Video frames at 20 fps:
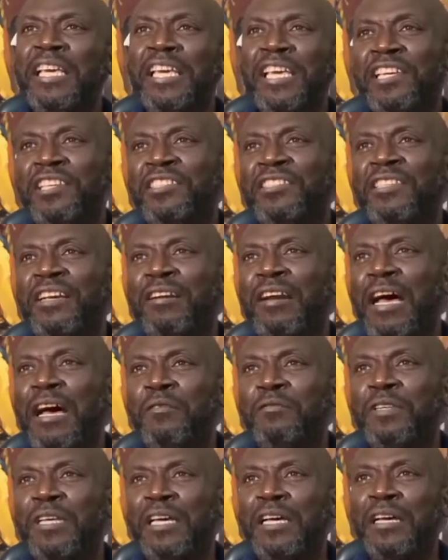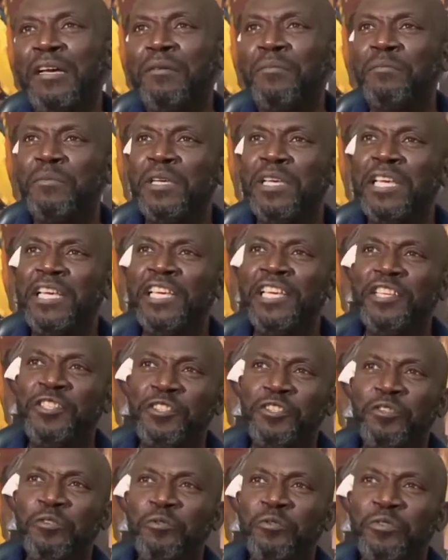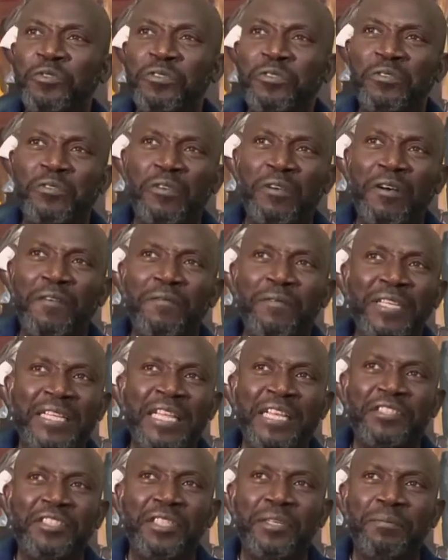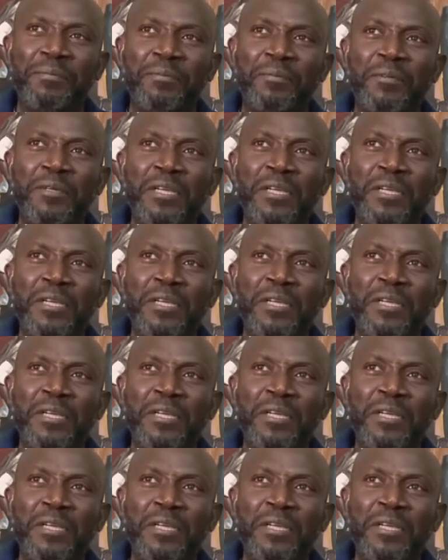hinged around issues of leadership.